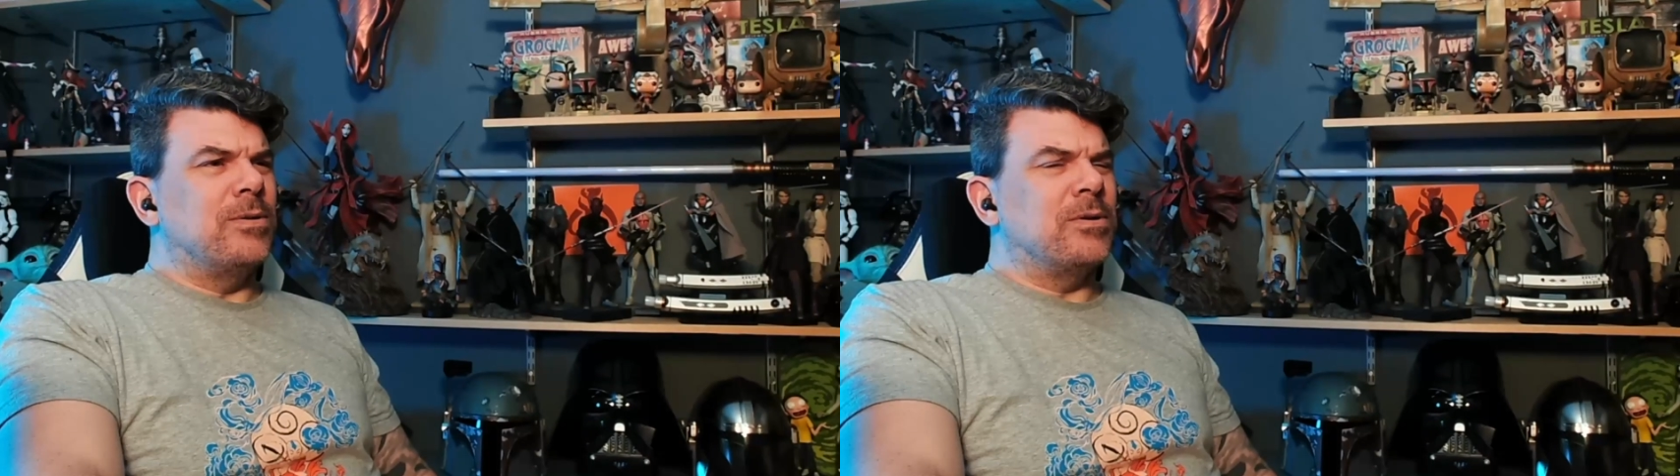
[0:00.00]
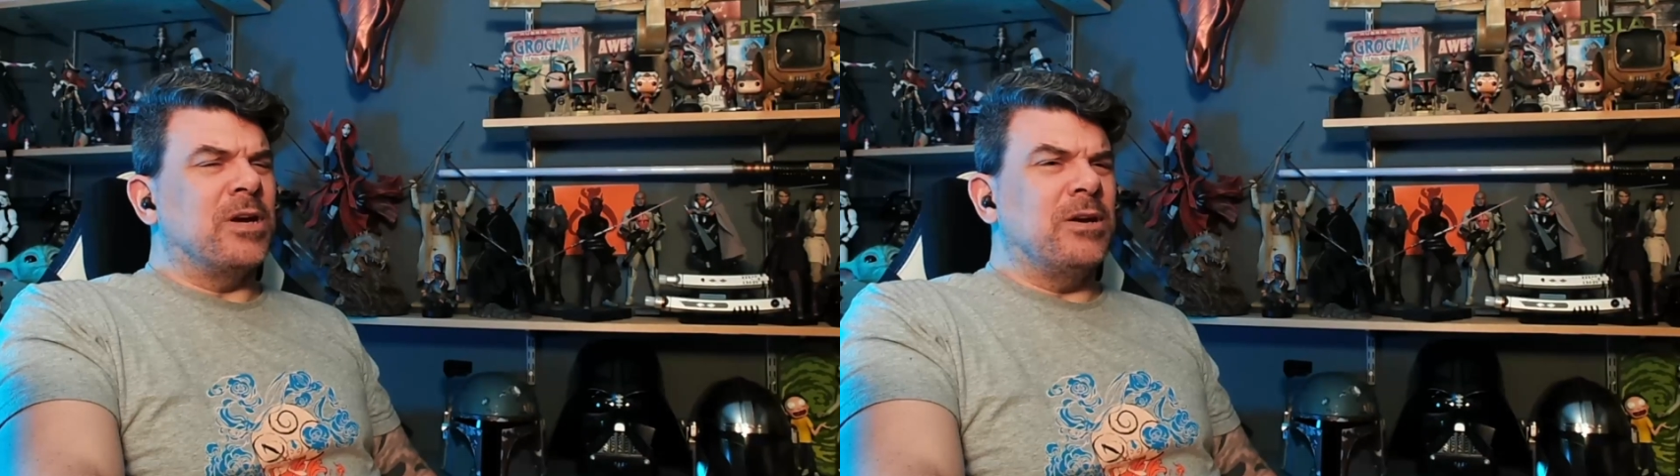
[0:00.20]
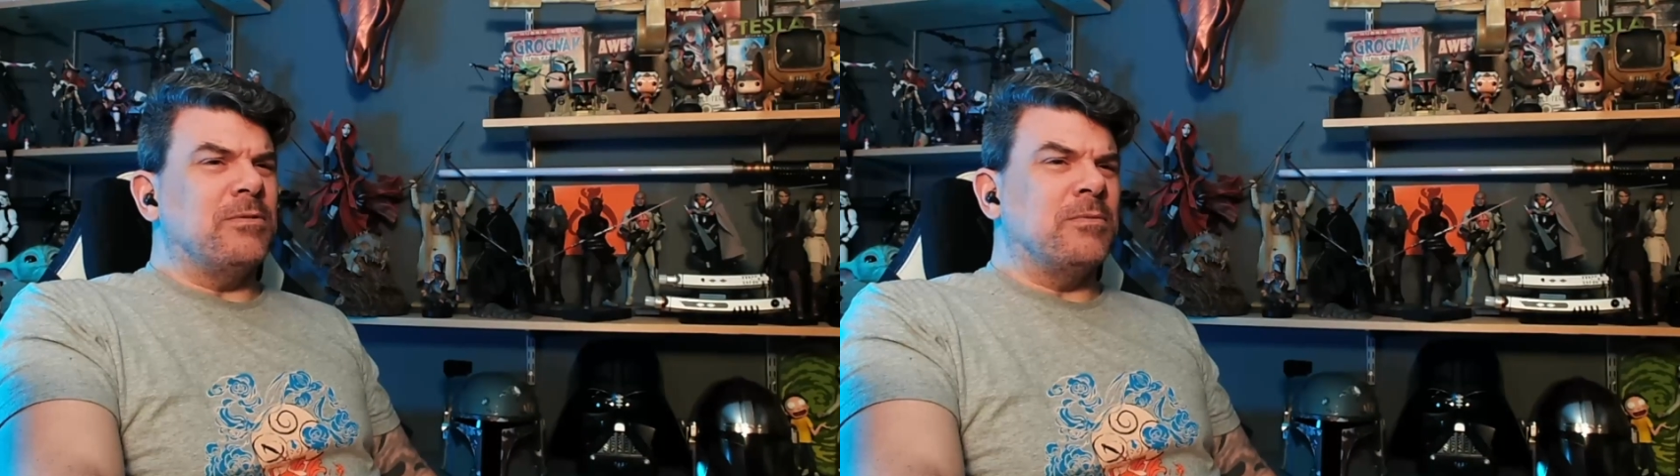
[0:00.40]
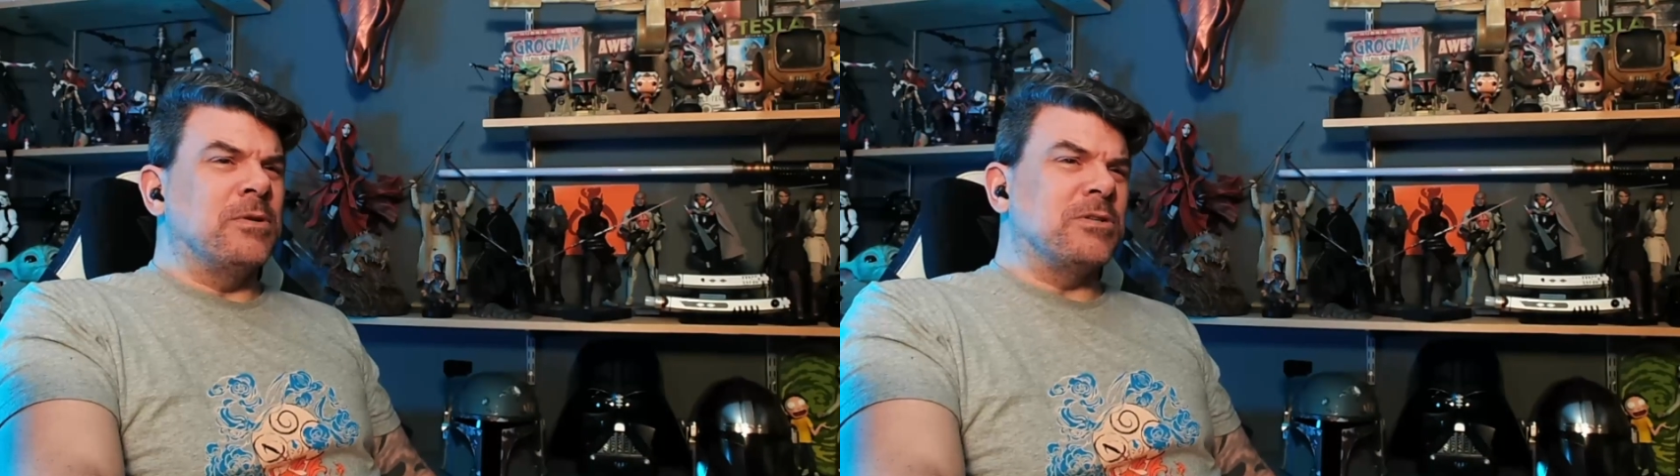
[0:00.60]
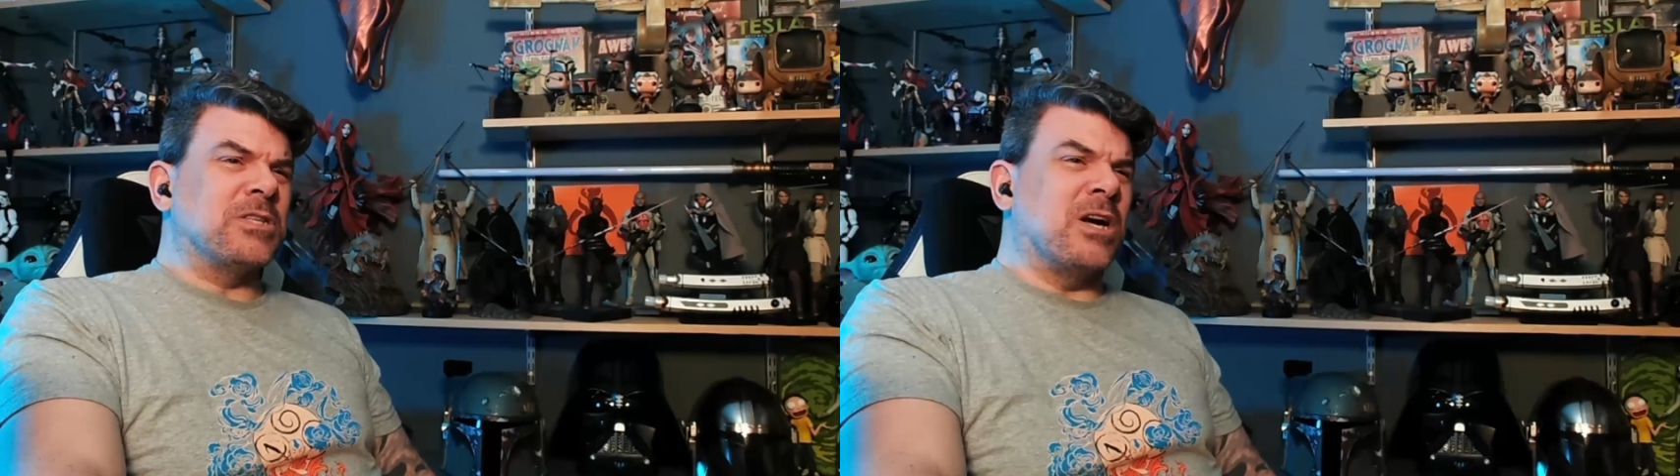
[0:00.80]
Okay,
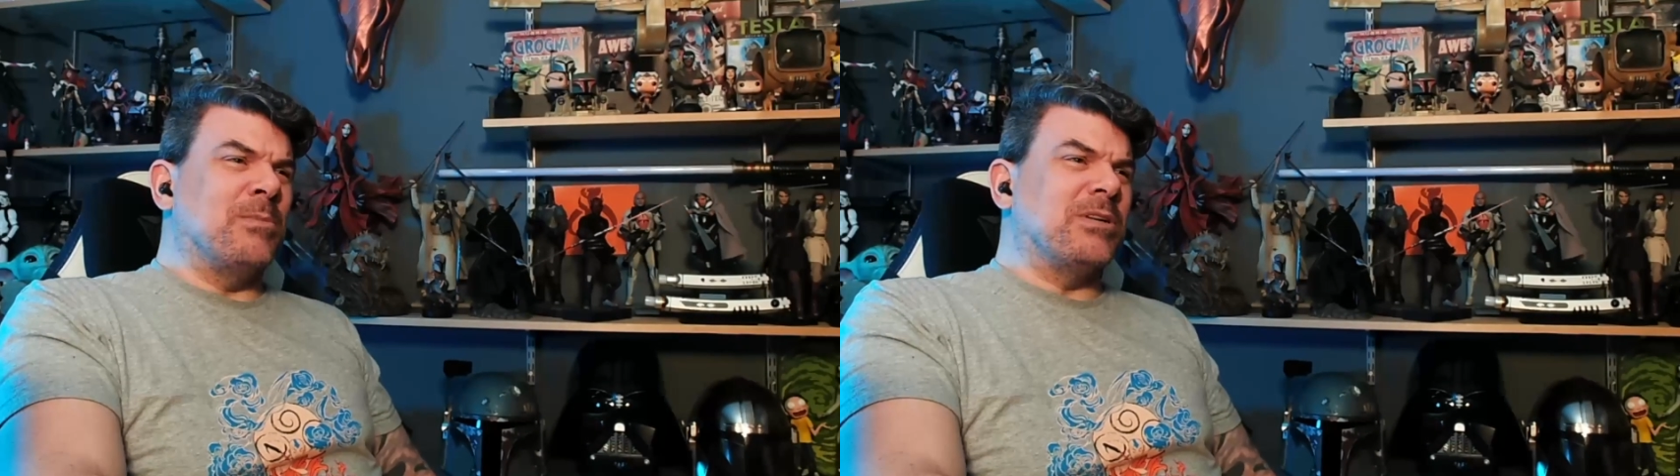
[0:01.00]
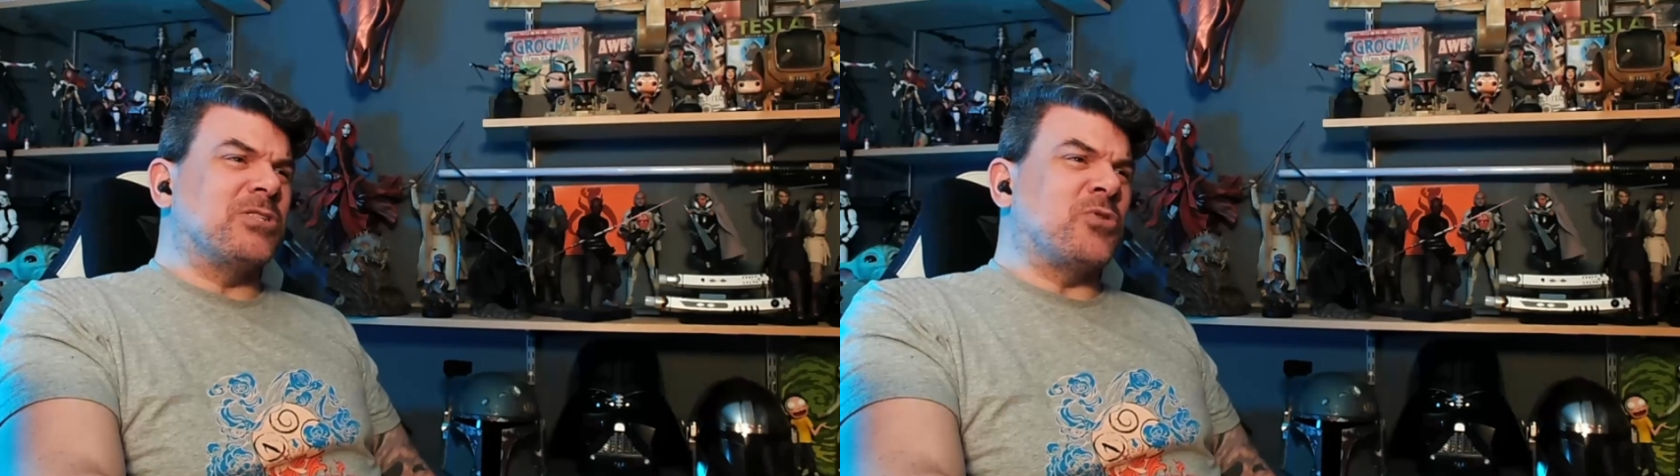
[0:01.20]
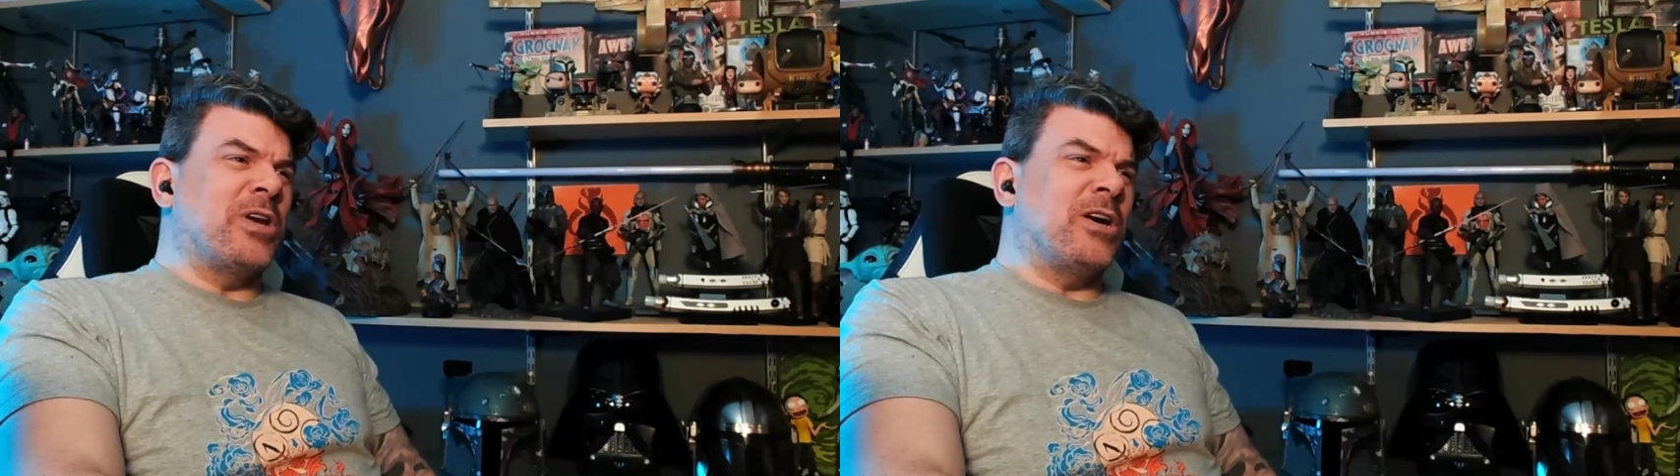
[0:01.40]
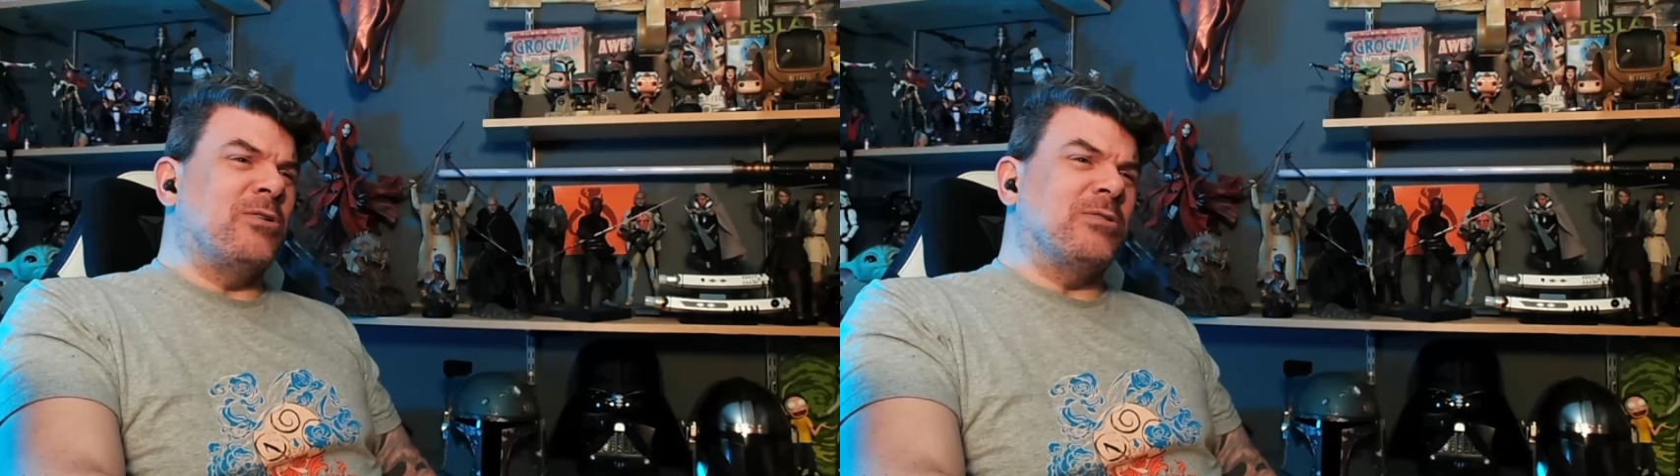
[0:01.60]
they're just coming straight out